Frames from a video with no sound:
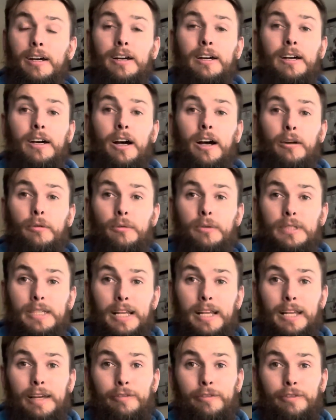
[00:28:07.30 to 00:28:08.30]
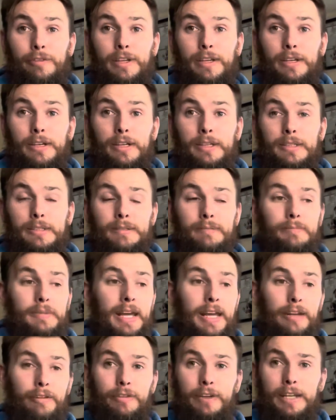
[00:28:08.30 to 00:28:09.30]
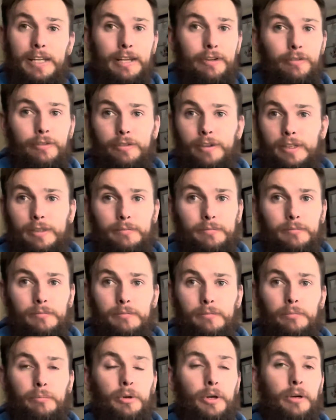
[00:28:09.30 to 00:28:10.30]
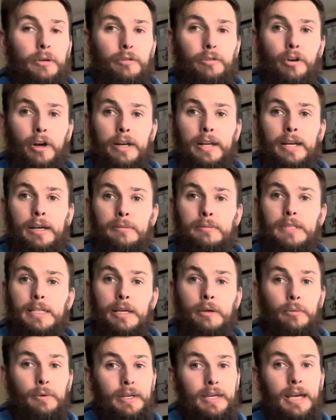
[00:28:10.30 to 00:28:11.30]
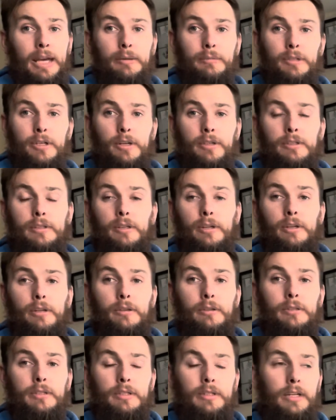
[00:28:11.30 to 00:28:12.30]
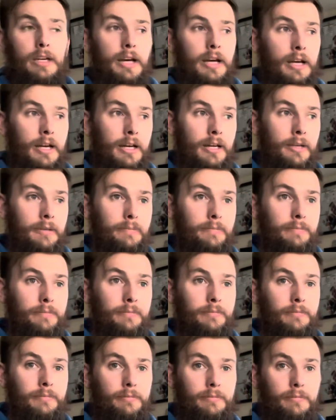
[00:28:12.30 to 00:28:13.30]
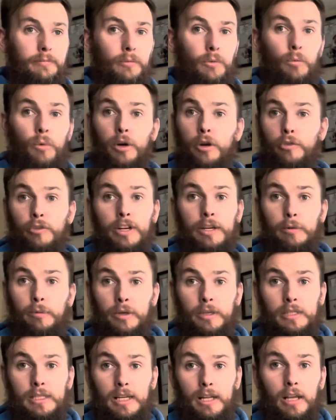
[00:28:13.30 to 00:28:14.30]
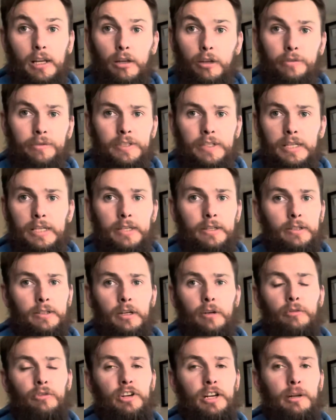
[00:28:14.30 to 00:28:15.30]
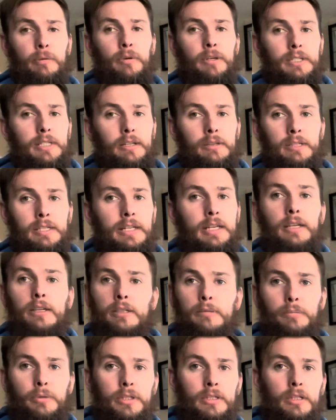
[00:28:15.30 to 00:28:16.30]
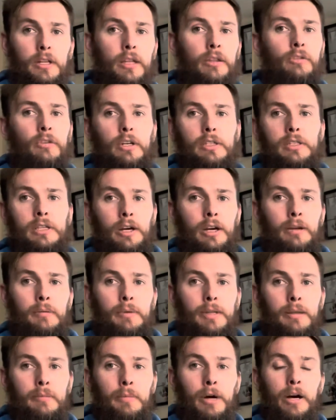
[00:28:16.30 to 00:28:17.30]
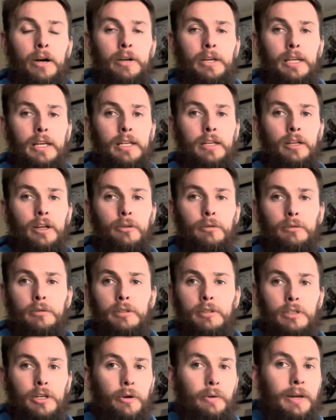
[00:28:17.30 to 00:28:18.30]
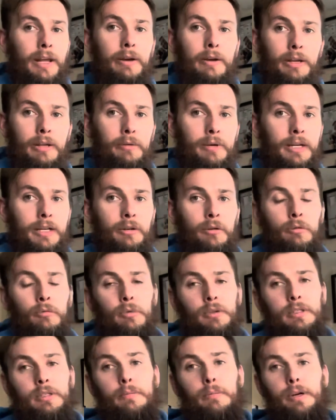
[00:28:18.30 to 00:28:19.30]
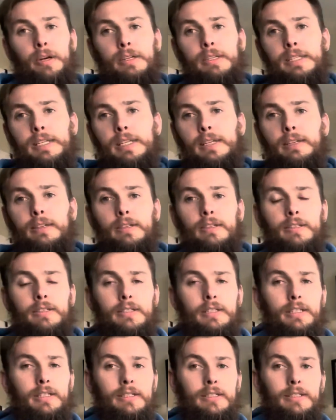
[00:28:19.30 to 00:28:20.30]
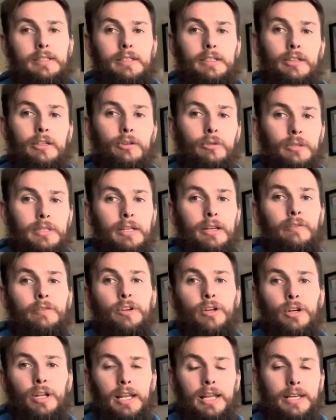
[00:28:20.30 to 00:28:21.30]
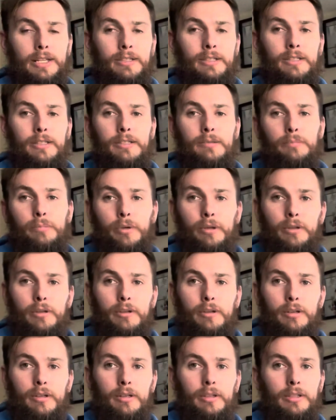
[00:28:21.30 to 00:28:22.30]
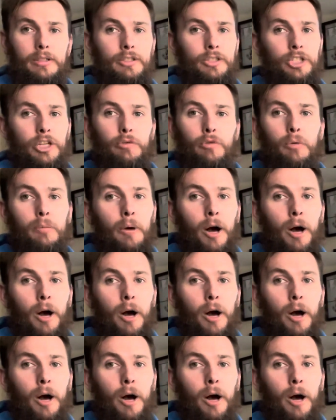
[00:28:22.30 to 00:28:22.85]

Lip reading: I will sell everything, guys. Anything and everything. But right now I'm sticking with games consoles. What I really want to sell, I love sneakers. I really want to sell sneakers, but it's not the right time in the market. No one's going out anywhere. No one wants to buy sneakers. You still have your collectors, but general